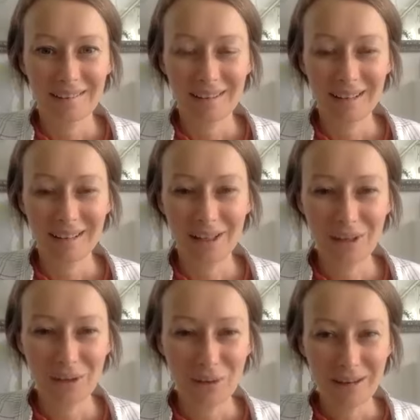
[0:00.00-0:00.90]

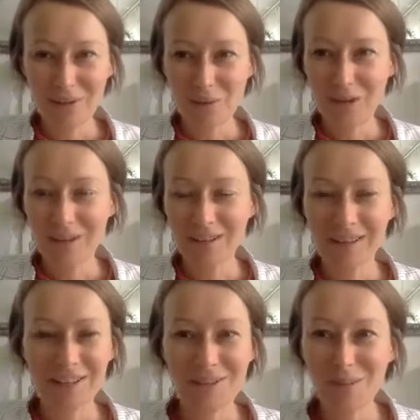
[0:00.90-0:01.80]
Hello, everyone.
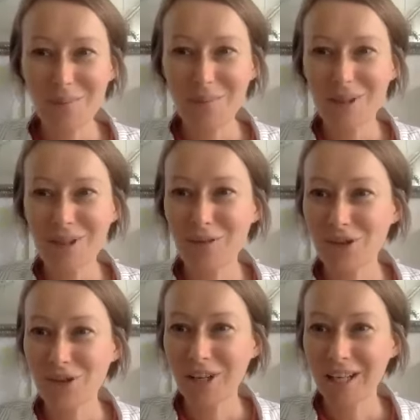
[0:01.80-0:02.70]
Thank you so much for
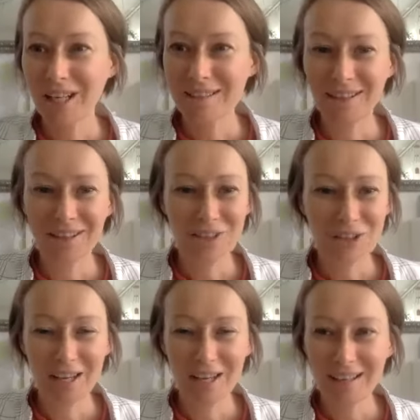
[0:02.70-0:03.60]
joining us here
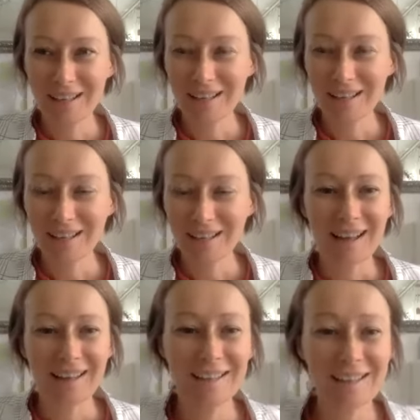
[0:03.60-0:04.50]
today
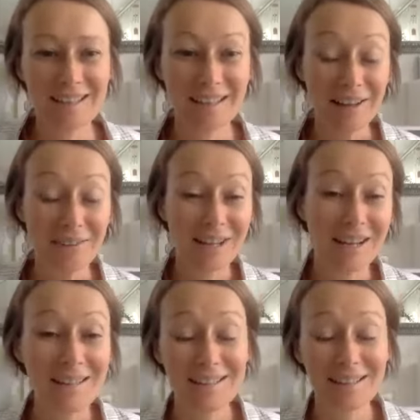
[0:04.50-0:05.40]
at this
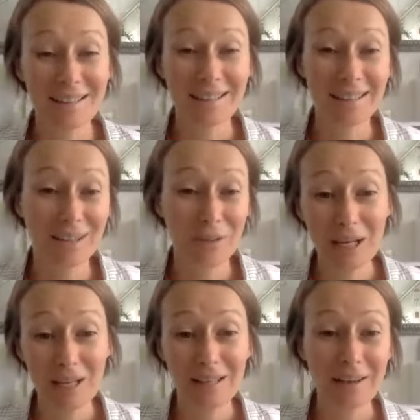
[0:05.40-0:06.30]
livecast, the
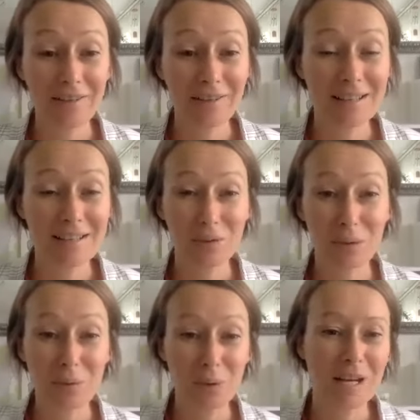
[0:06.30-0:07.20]
weekly livecast that we're
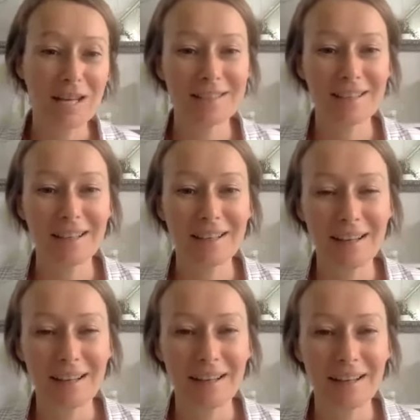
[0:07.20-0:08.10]
broadcasting
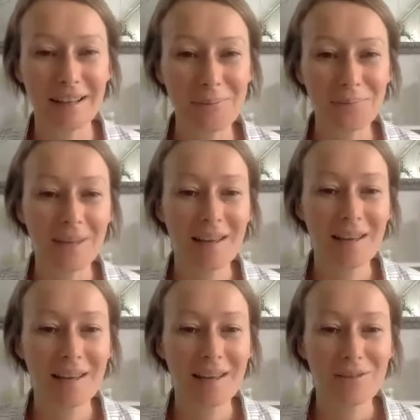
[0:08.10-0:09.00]

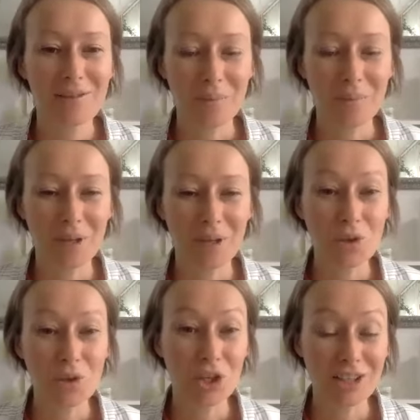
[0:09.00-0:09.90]
from the Coaching
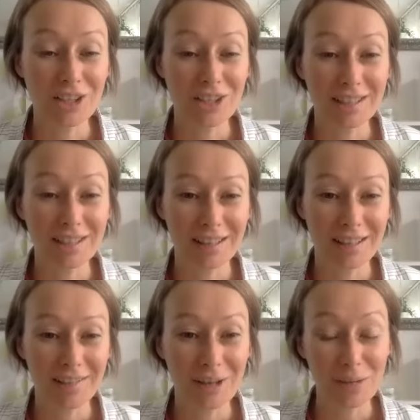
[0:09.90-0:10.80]
Connection
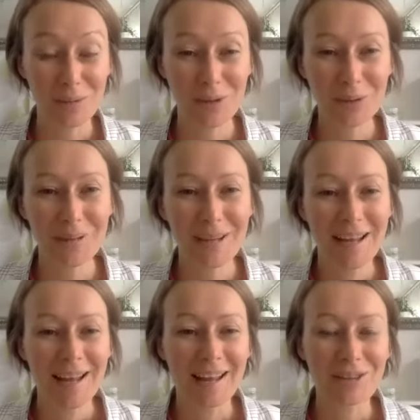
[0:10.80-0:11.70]
Facebook group.
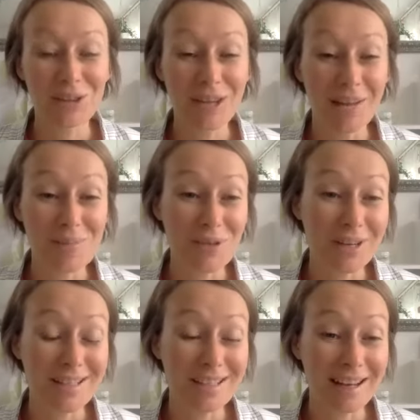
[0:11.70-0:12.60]
And today I'm so
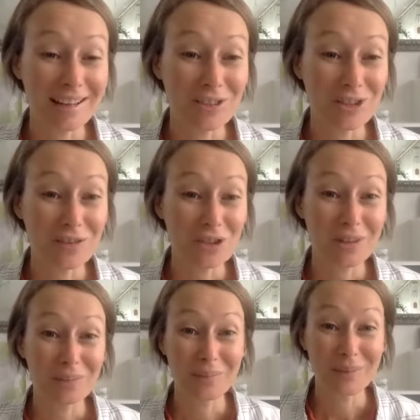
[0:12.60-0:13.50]
excited to have
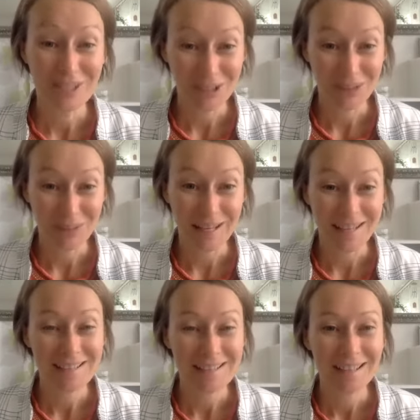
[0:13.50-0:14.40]
Jor'El Mitchell with
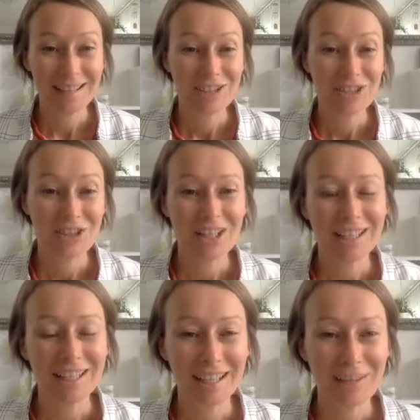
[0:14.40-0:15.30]
us. Jor'El
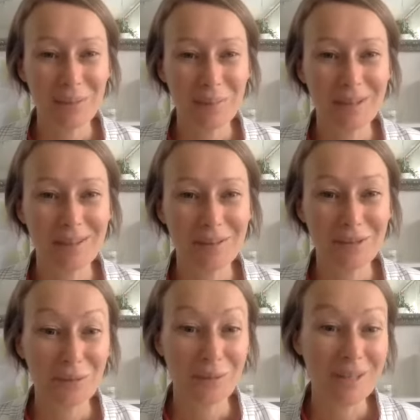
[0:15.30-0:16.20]
and I, we met a
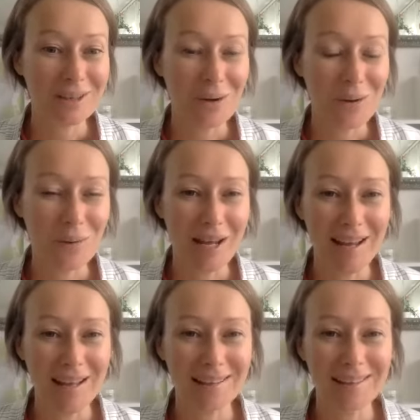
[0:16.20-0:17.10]
few weeks ago,
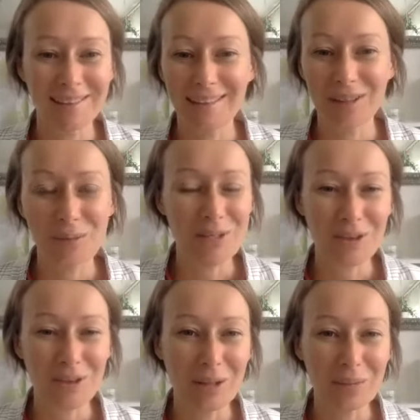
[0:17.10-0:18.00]
and it was
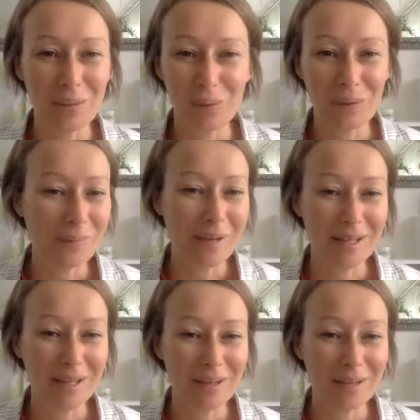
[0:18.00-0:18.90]
incredible. When we met,
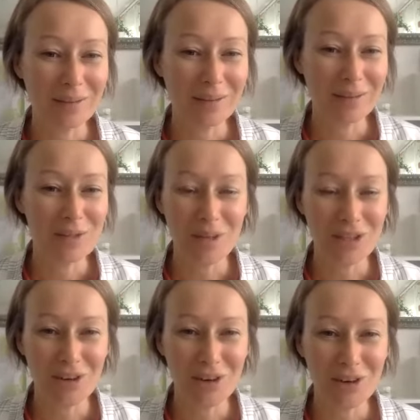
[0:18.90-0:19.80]
we had so
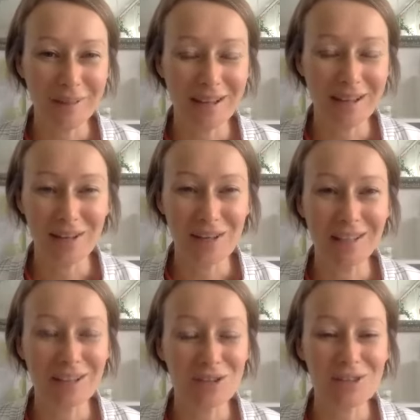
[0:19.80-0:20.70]
much in common,
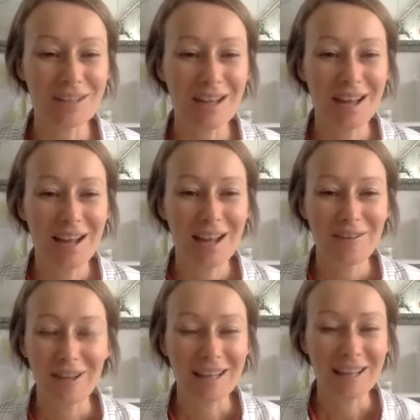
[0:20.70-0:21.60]
and I just
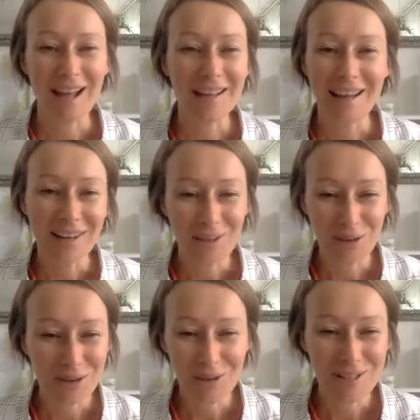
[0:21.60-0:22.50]
felt like I gotta
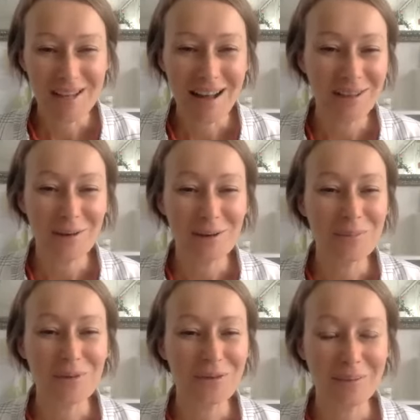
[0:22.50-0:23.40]
talk to this guy and learn
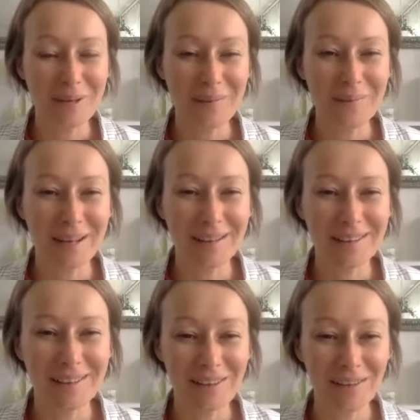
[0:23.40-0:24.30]
more from him and
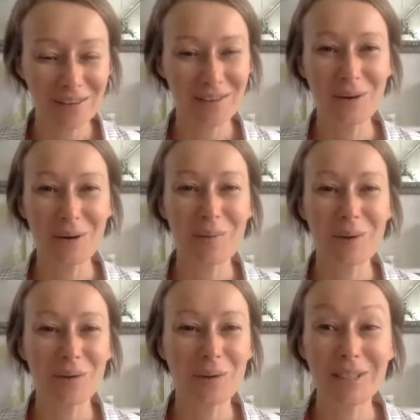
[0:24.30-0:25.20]
learn
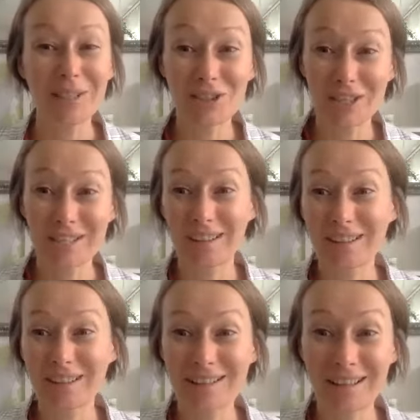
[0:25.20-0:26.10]
about all the interesting
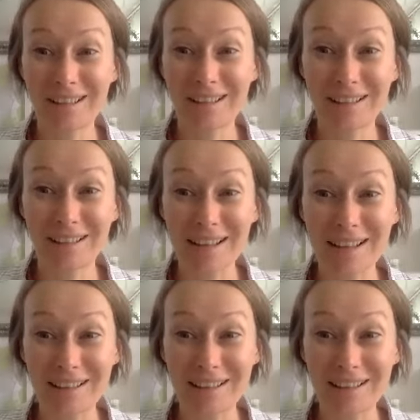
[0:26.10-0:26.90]
things that he does.